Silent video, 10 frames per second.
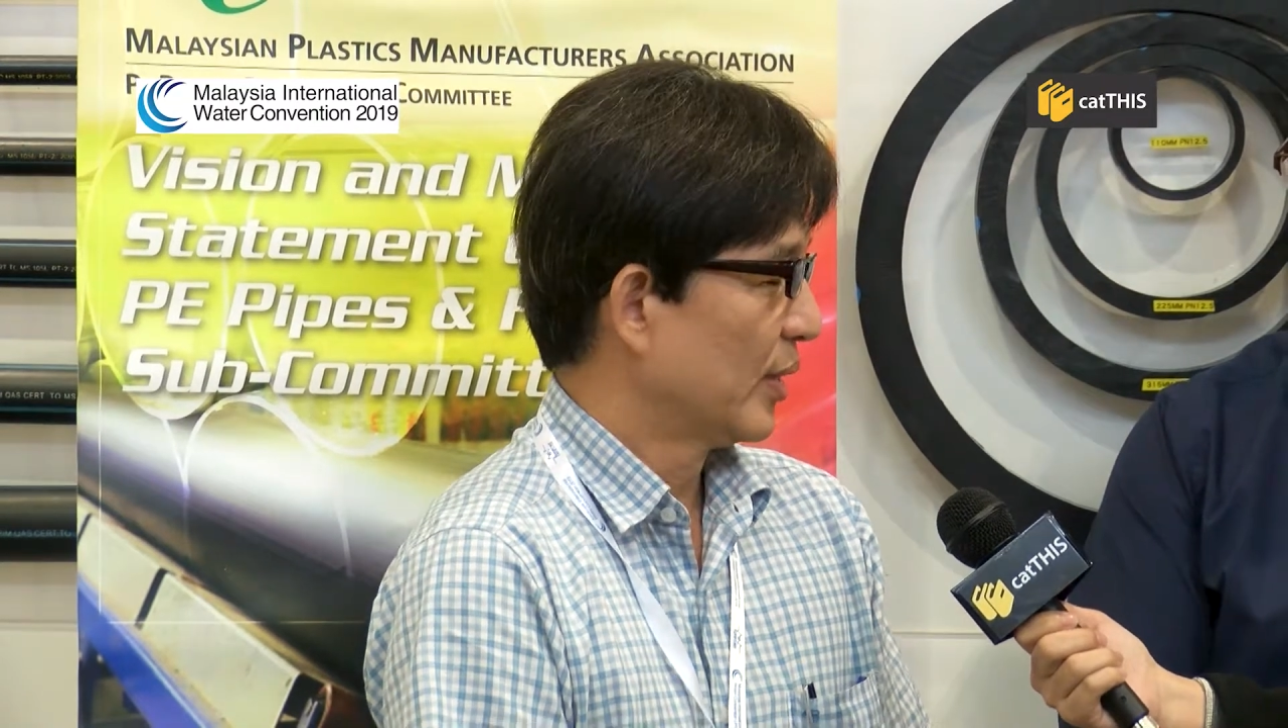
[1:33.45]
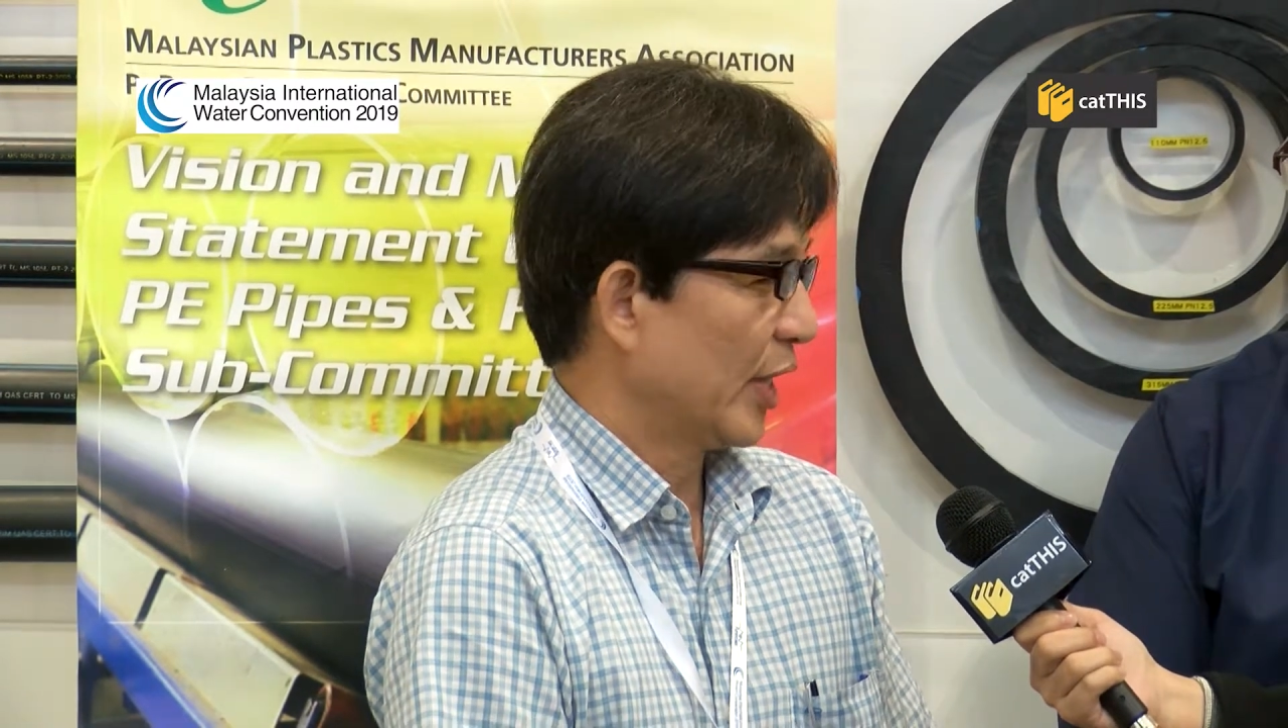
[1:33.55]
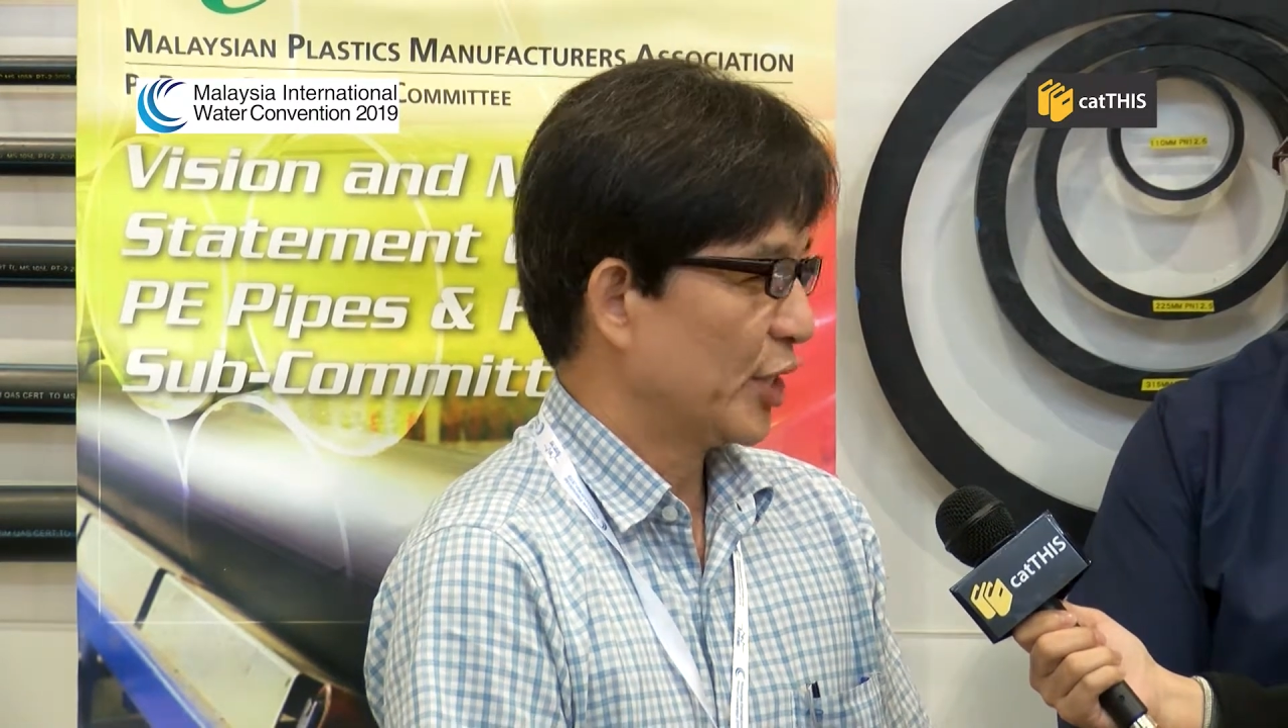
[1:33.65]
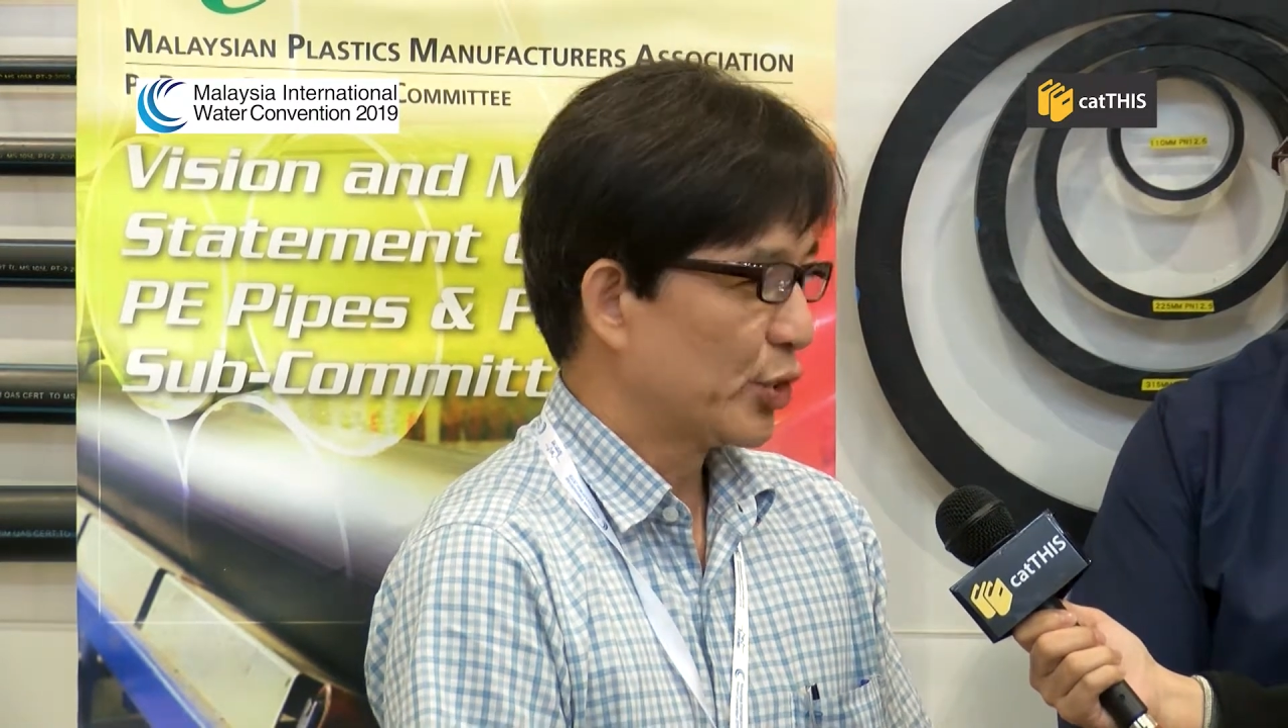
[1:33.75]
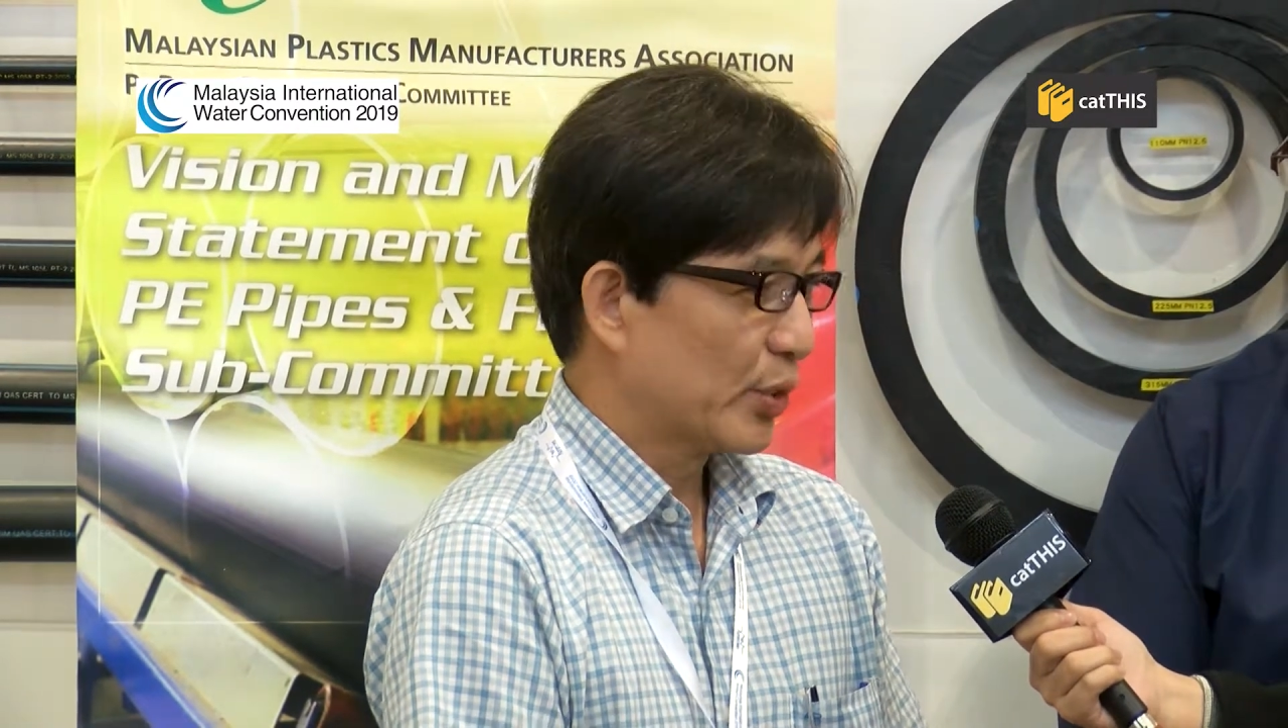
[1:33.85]

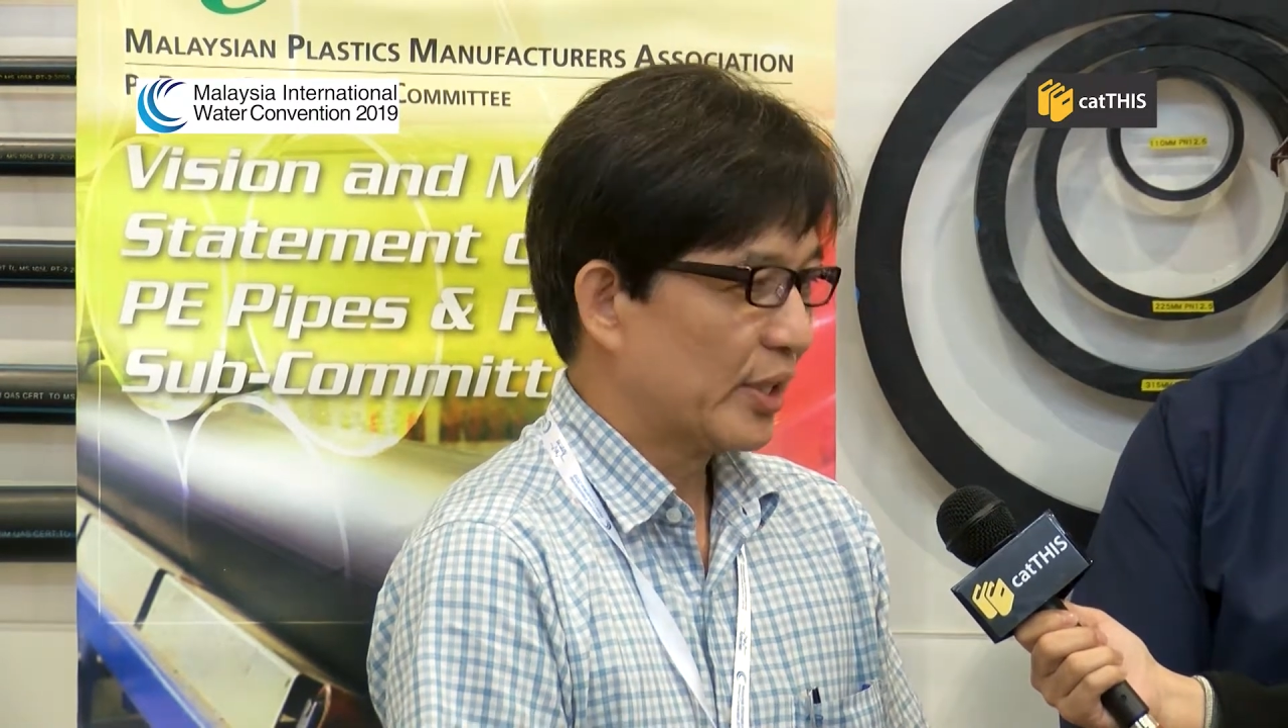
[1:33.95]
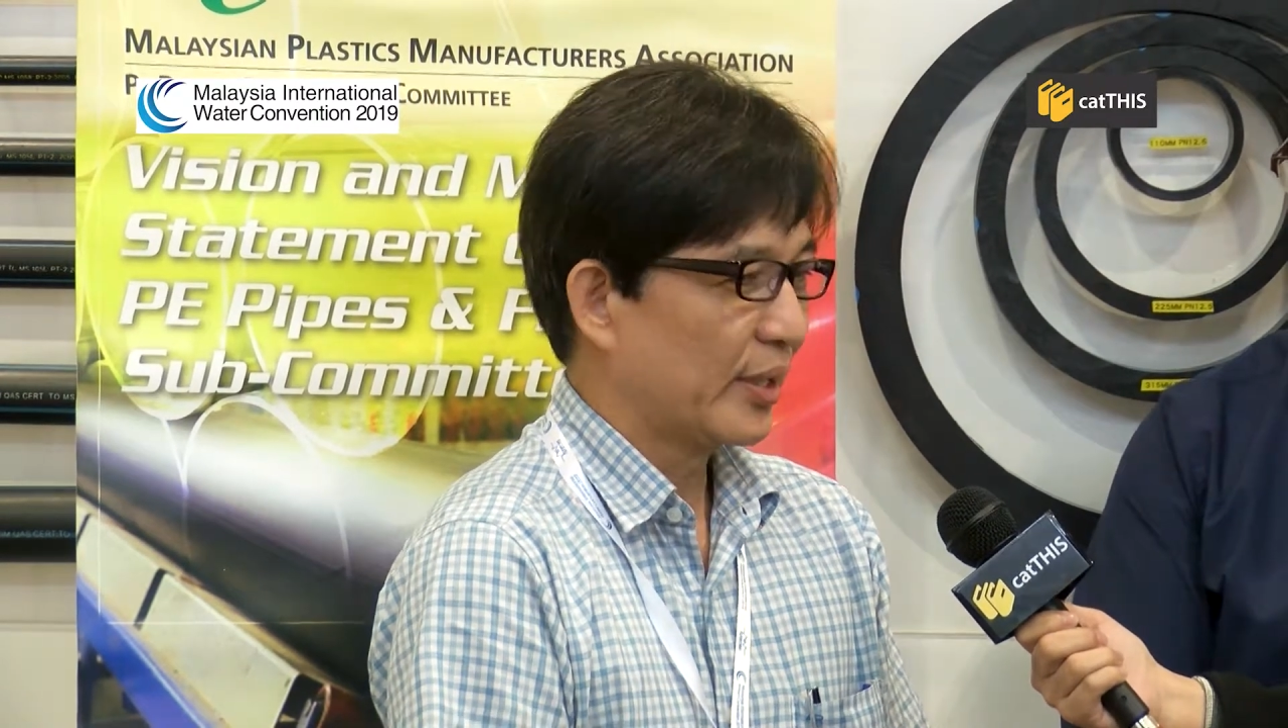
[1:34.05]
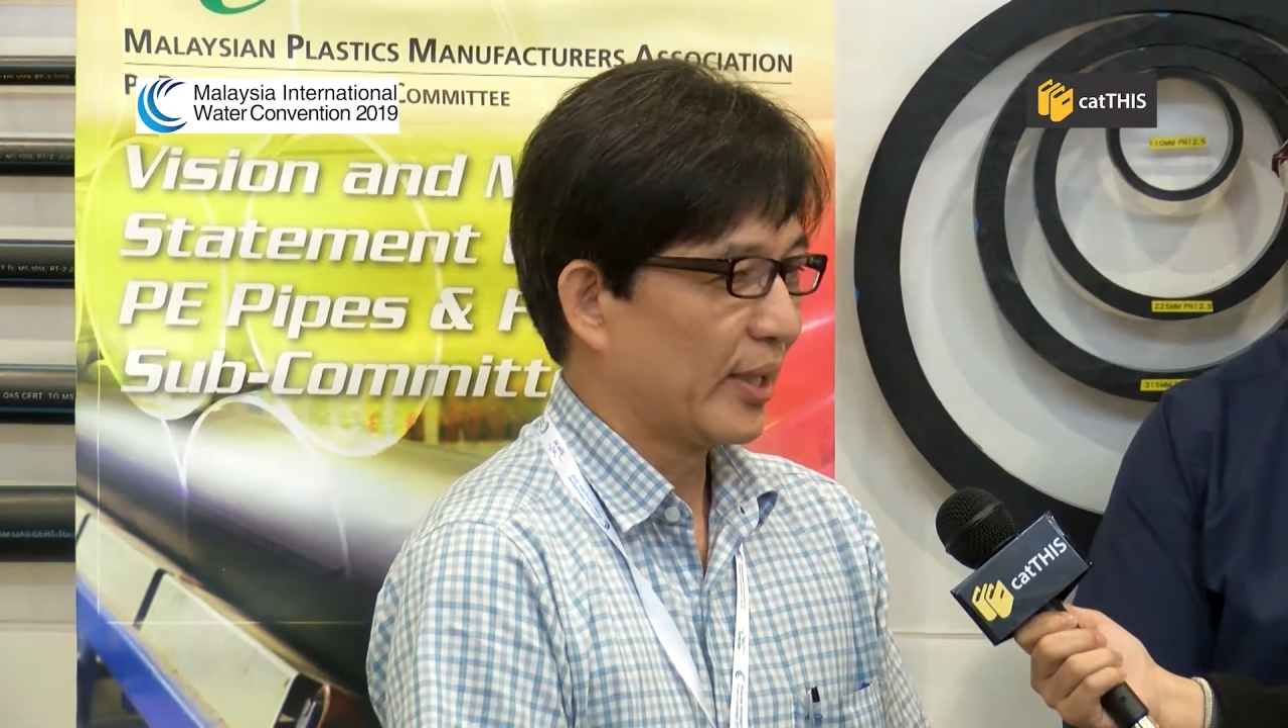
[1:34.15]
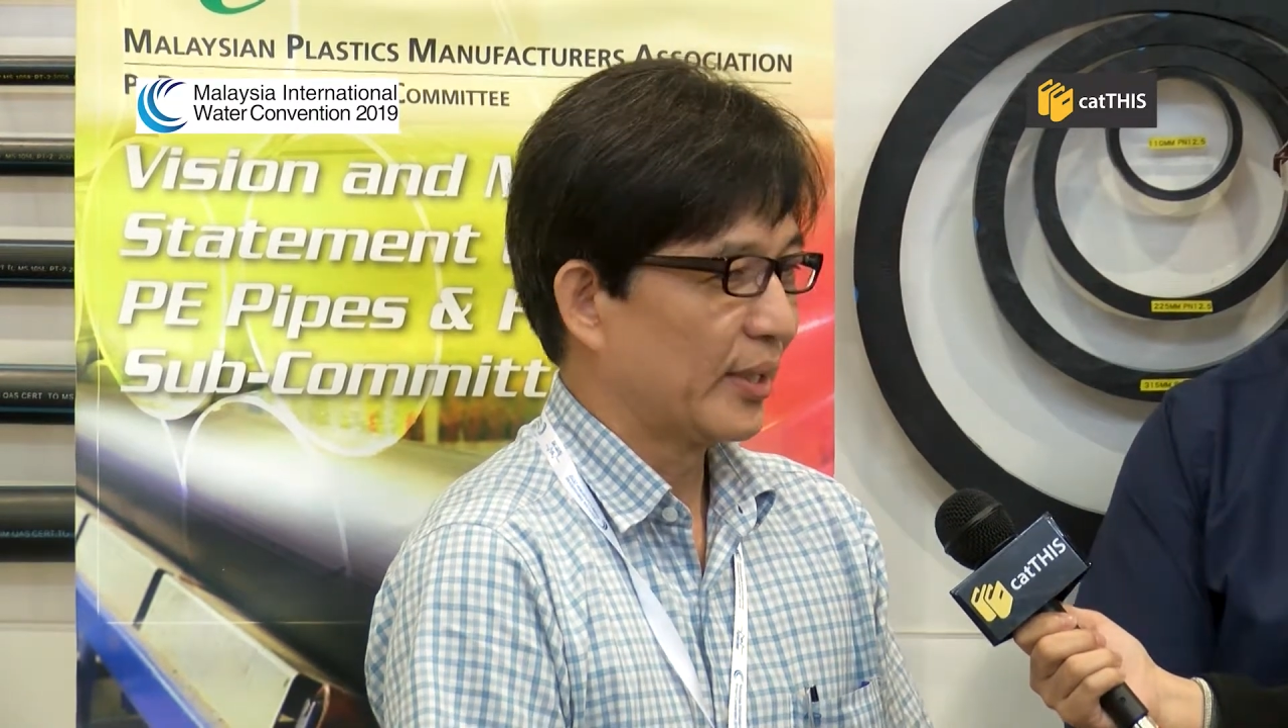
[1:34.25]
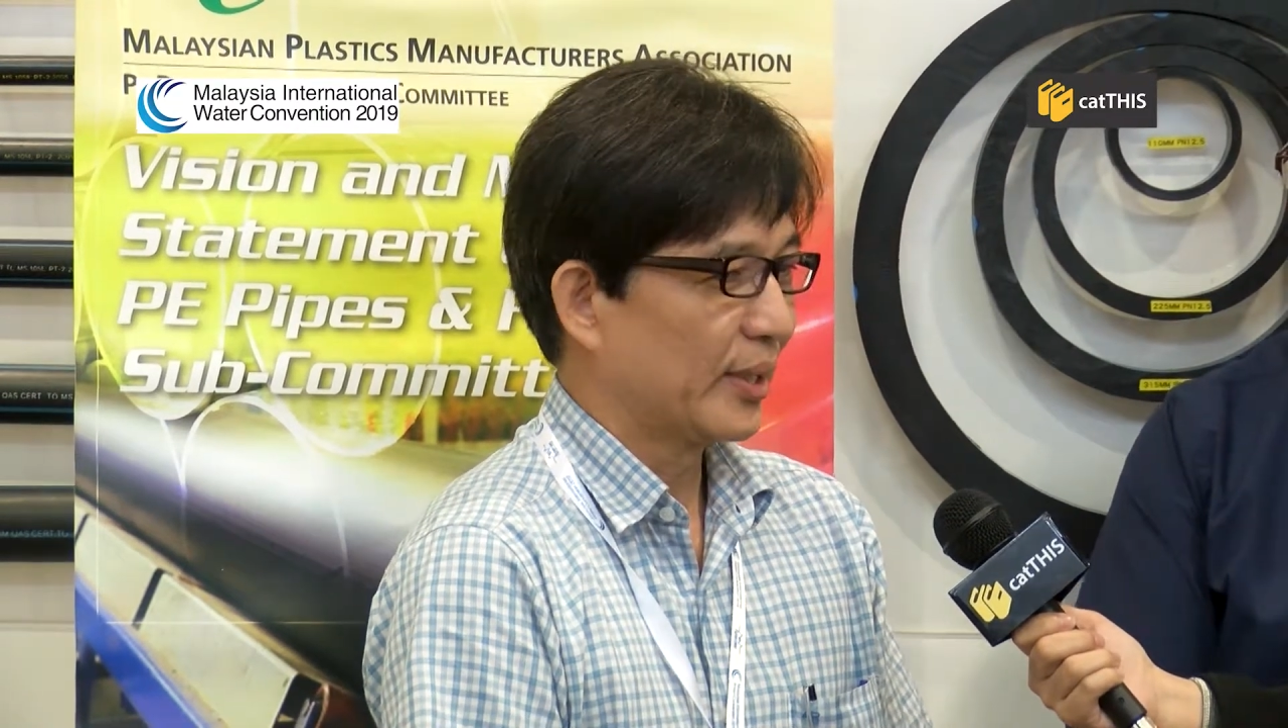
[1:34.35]
ensure that